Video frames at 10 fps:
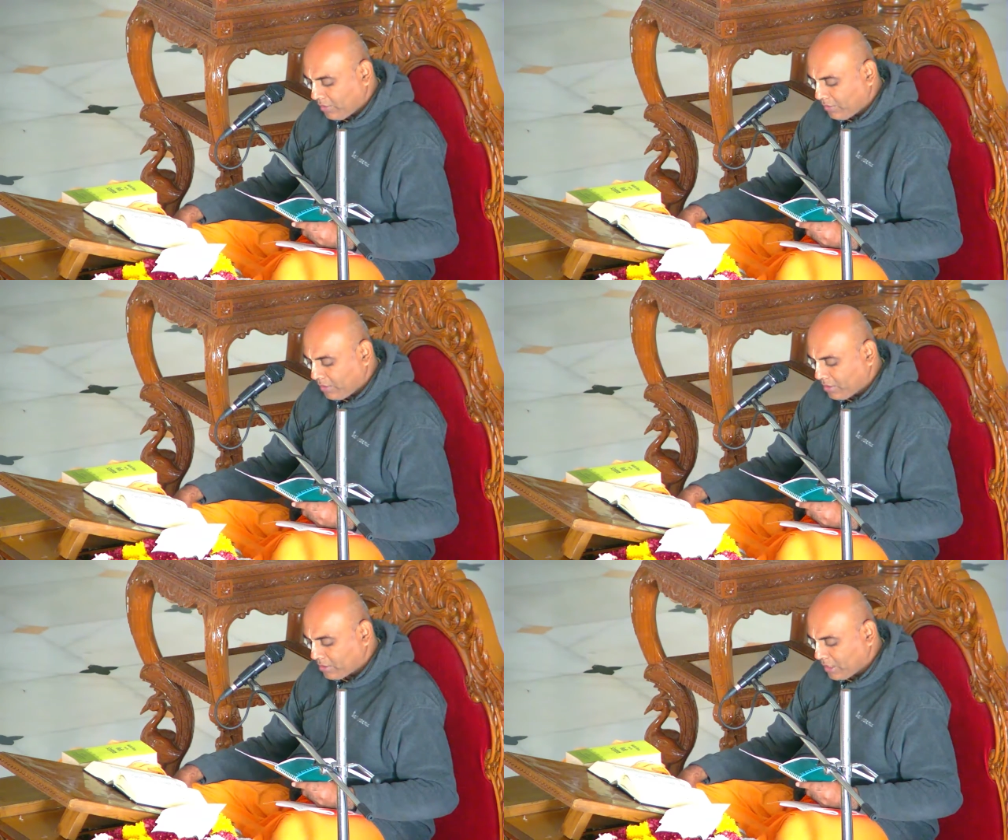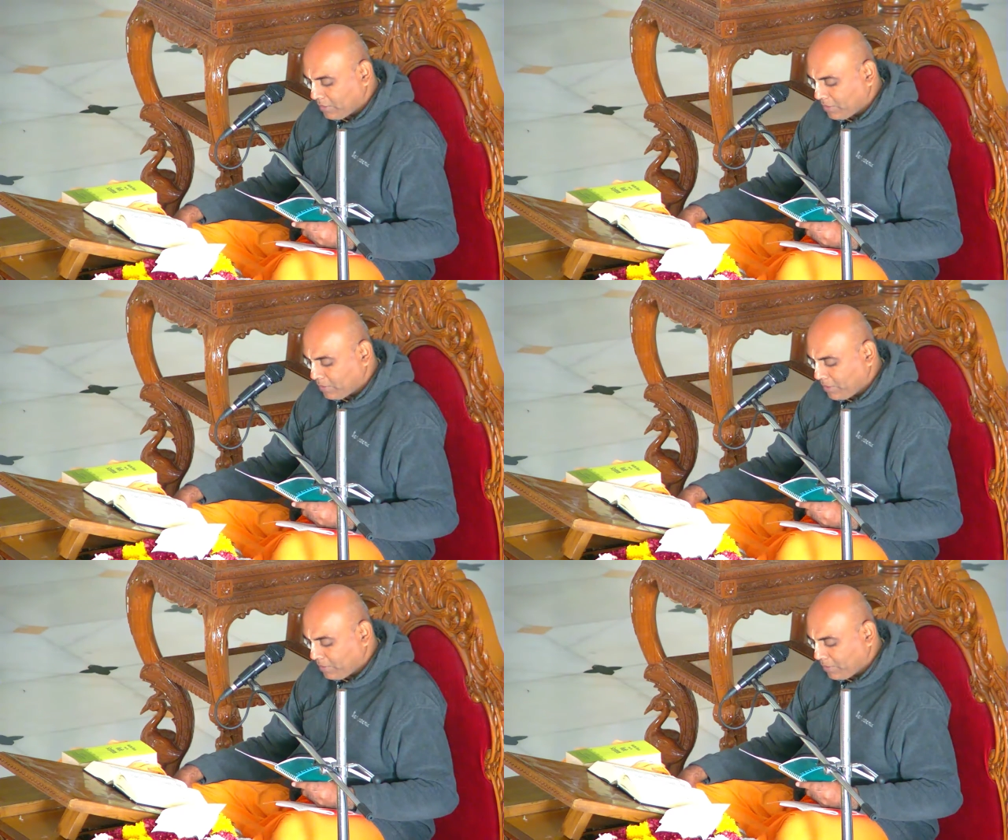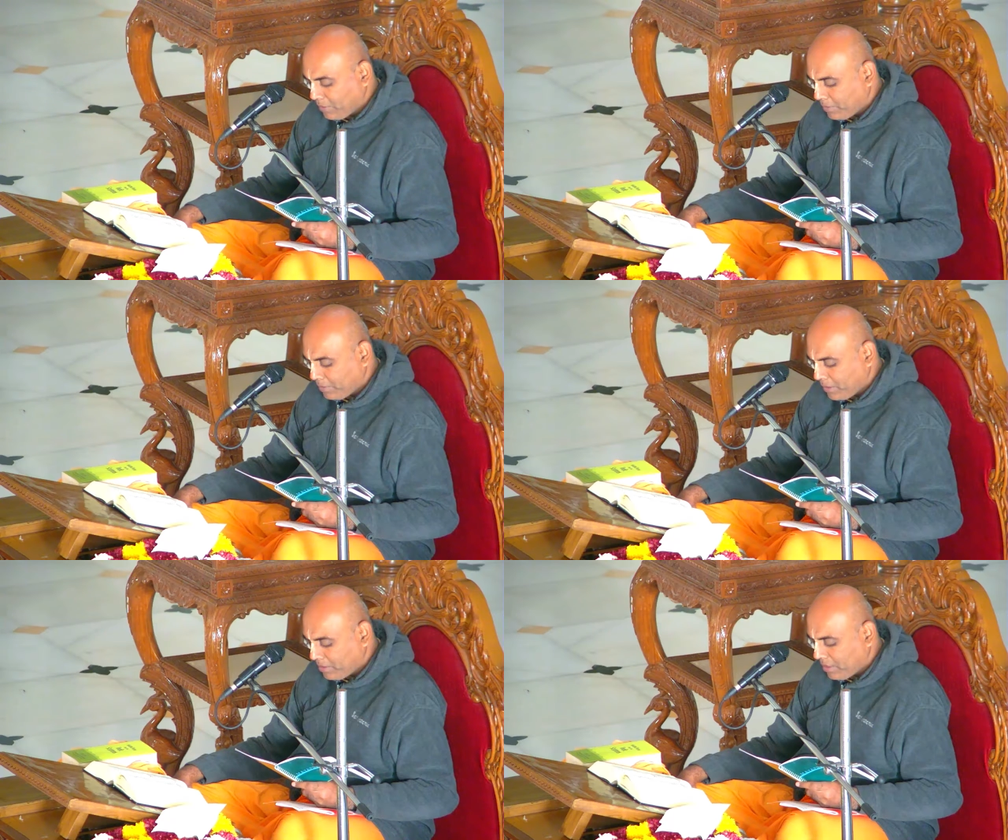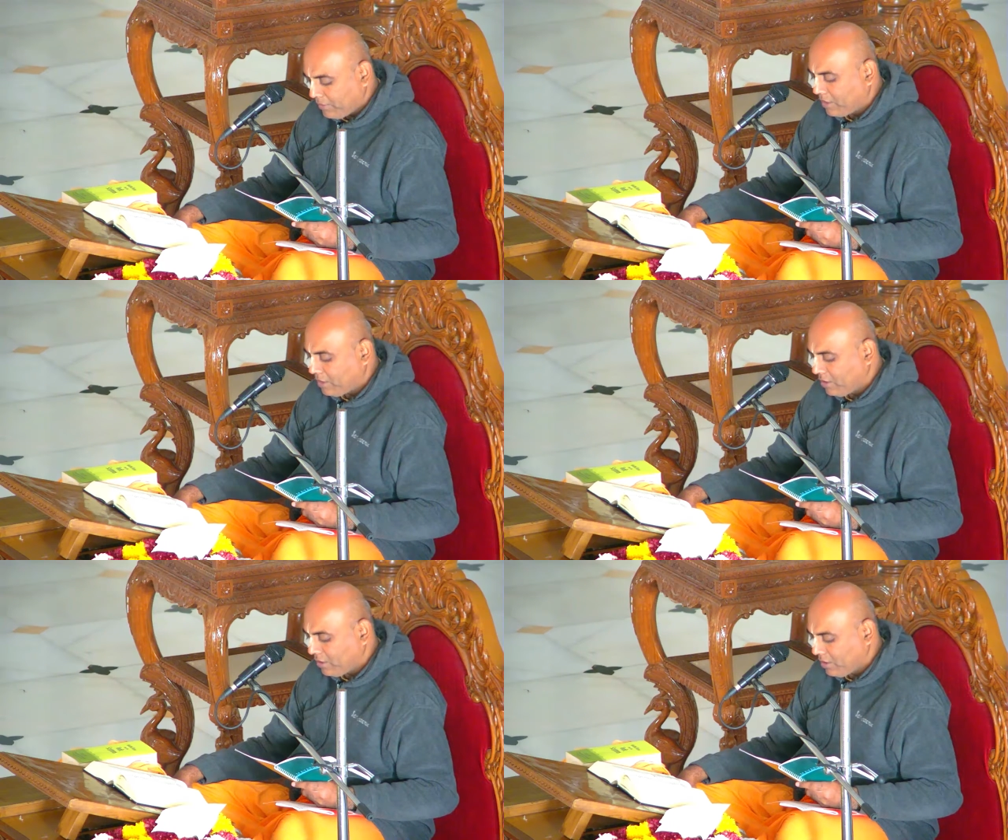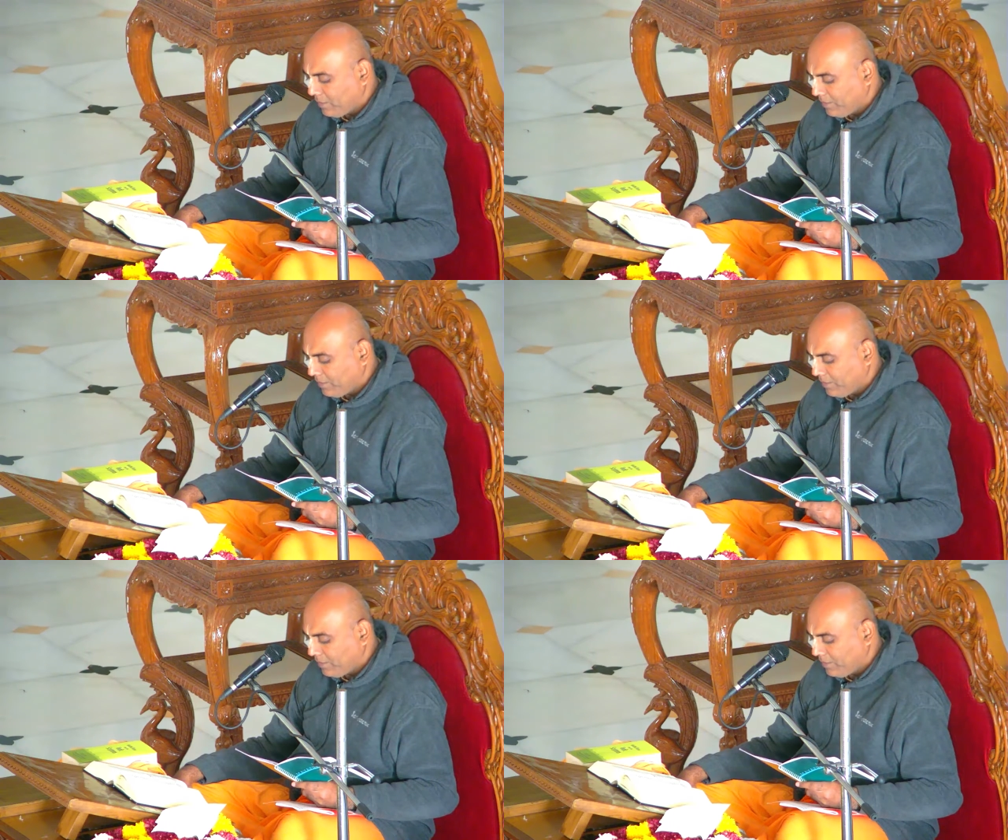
and mother's name is Bhadravati.